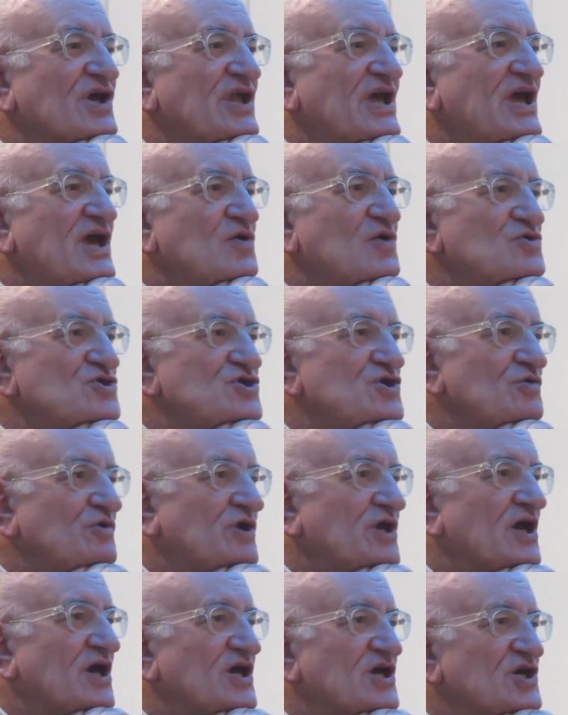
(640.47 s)
And how do you
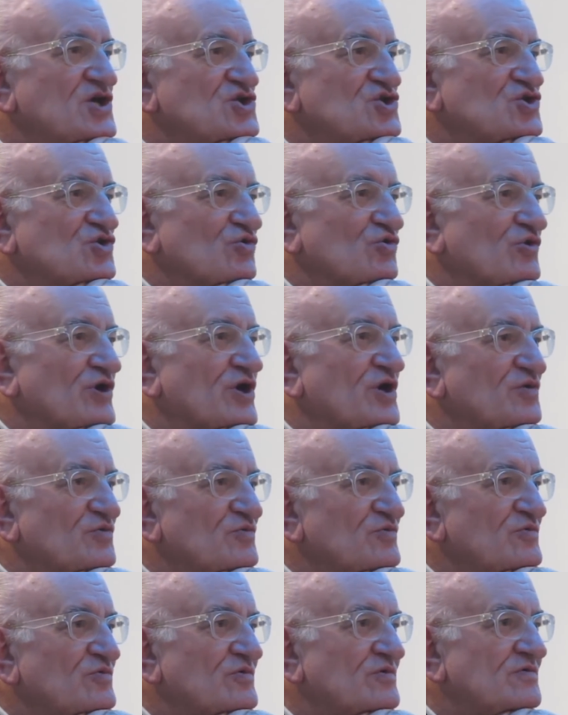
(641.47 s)
gauge your
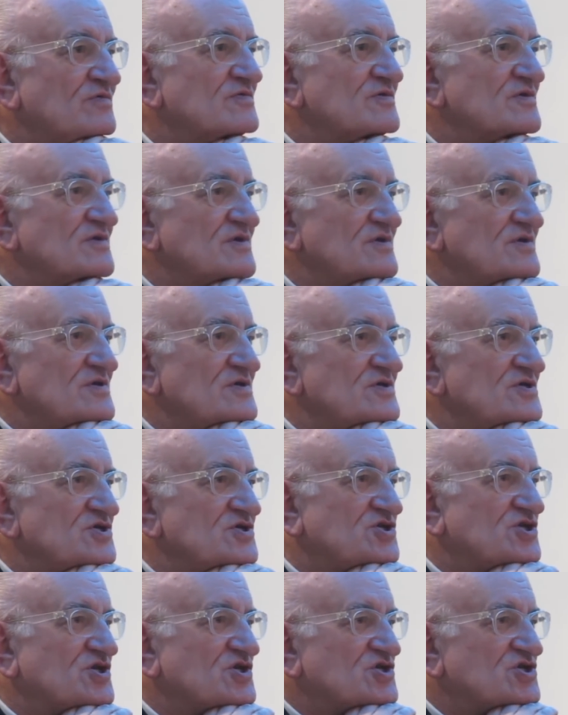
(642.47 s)
own
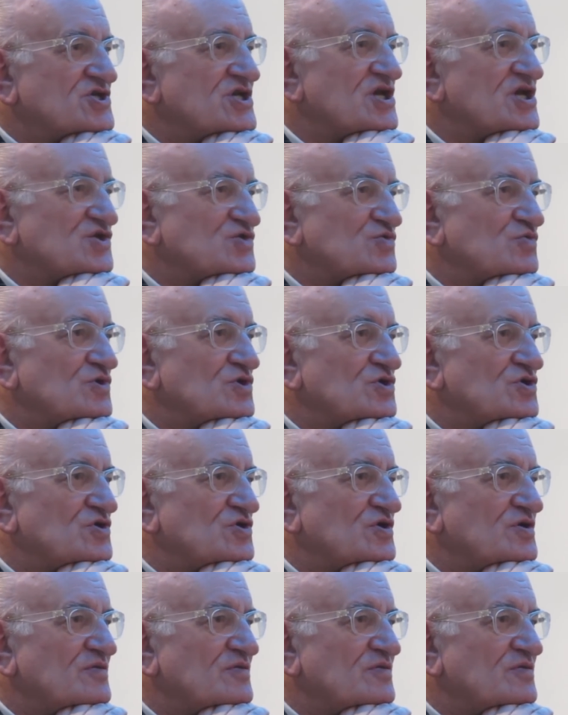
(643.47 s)
success, Richard?